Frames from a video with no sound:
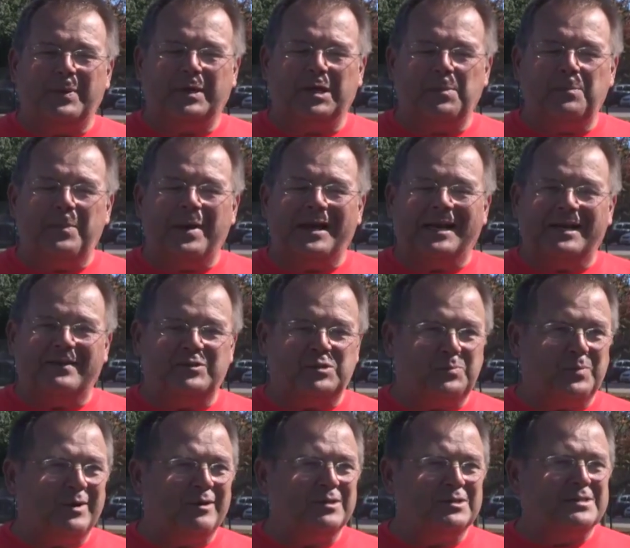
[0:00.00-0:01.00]
competitive
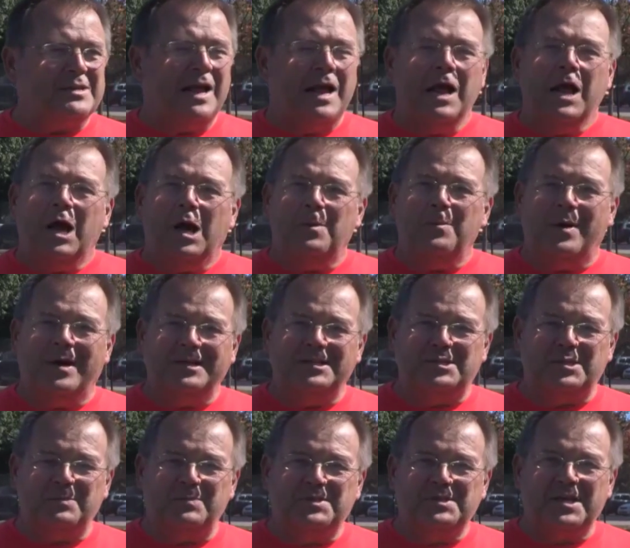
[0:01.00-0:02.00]
spirit
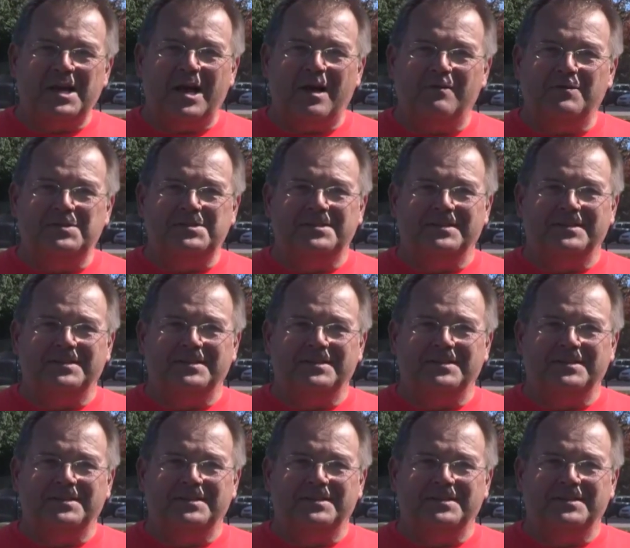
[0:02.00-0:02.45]
amongst themselves.